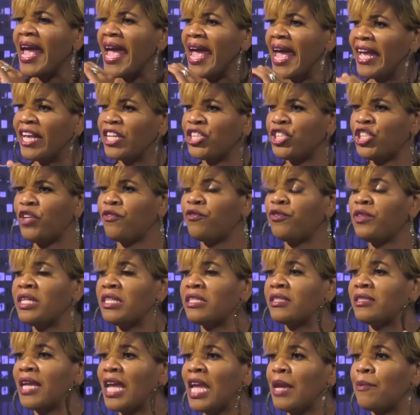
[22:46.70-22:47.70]
and shift these
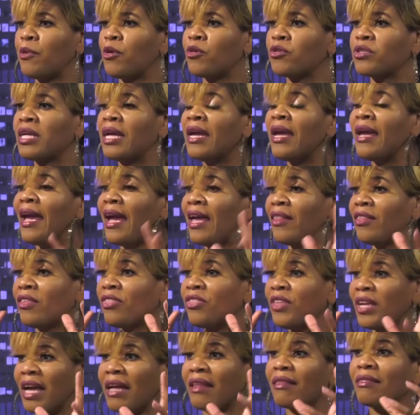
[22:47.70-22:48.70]
tables. And the
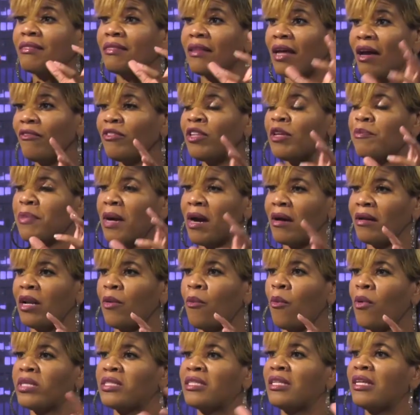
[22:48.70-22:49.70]
thing I loved about it
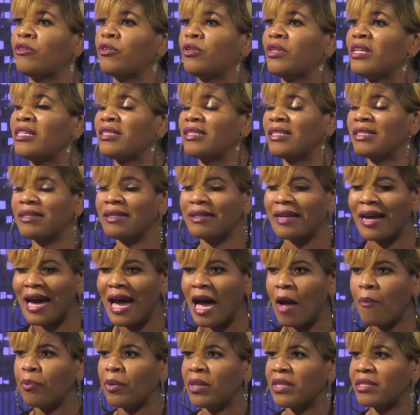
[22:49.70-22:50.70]
was there are these
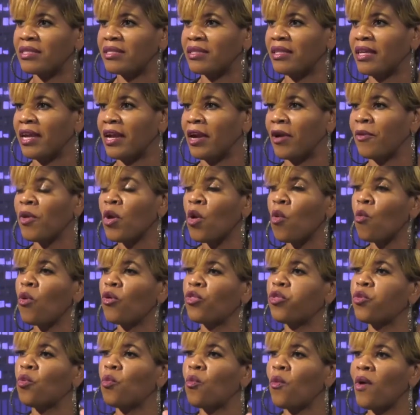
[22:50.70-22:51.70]
goblets there
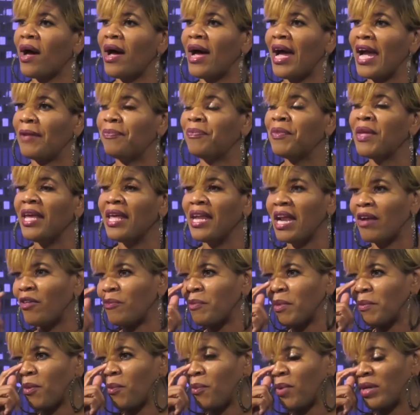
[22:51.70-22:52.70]
with wine. And I
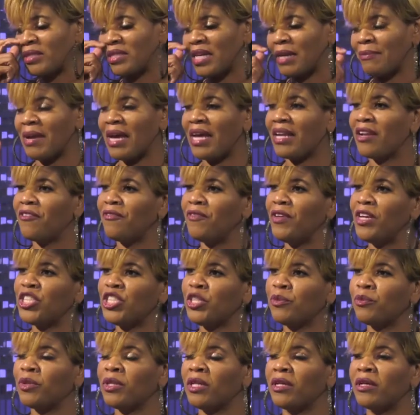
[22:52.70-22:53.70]
remember one time I had a
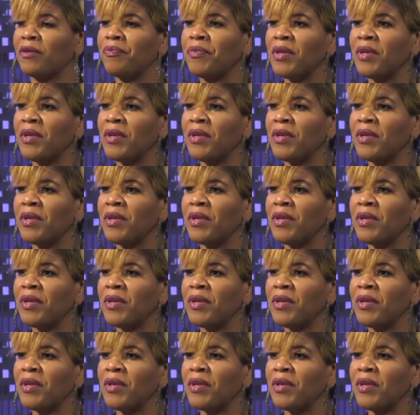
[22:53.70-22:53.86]
vision where